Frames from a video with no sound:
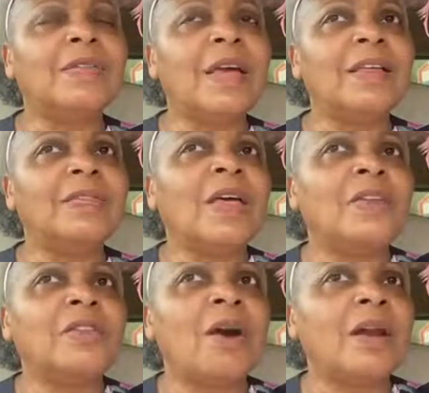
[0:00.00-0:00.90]
They they
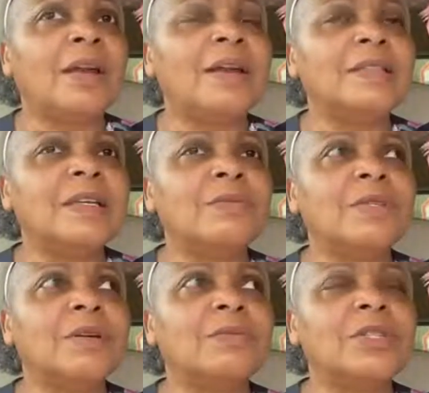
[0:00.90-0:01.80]
thought I guess he was
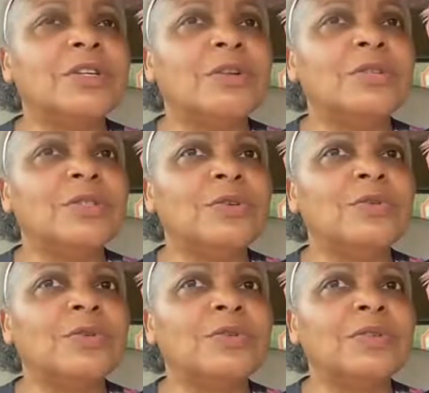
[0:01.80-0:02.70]
going to return
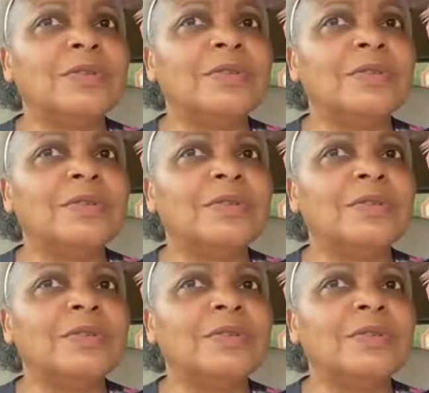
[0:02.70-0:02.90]
sooner